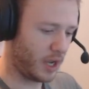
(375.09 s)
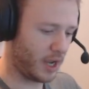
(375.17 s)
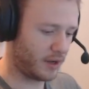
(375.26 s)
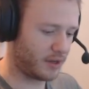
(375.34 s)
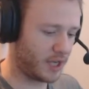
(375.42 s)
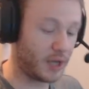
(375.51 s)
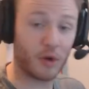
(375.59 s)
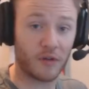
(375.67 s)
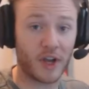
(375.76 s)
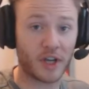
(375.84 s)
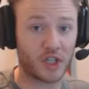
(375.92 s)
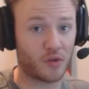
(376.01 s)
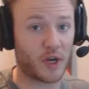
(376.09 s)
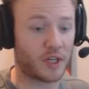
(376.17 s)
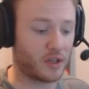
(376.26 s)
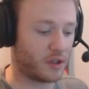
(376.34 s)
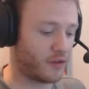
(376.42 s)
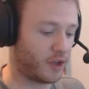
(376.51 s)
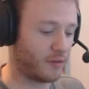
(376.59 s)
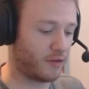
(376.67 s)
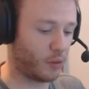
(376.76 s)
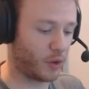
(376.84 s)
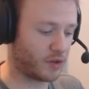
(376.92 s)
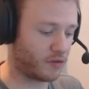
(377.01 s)
And he would have actually directed this film
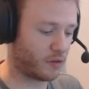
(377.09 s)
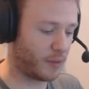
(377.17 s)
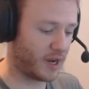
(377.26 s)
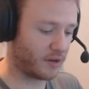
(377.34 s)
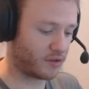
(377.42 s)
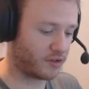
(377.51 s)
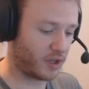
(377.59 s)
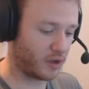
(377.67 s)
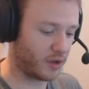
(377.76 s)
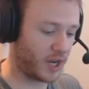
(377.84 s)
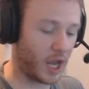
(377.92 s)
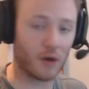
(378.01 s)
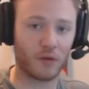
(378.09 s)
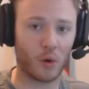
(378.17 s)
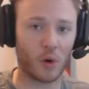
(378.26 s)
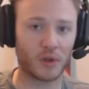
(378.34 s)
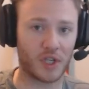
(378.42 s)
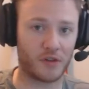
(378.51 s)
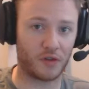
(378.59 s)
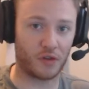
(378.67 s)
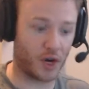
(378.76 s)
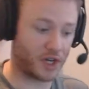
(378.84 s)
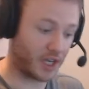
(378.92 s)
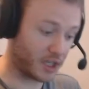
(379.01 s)
if it wasn't for Man of Steel. And now, of course, he's
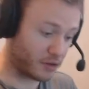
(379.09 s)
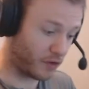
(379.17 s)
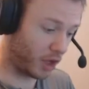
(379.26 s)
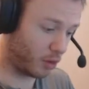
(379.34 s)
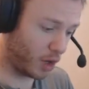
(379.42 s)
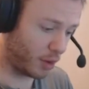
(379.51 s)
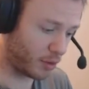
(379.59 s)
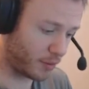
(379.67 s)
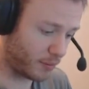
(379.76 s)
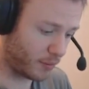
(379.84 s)
directing its follow-up.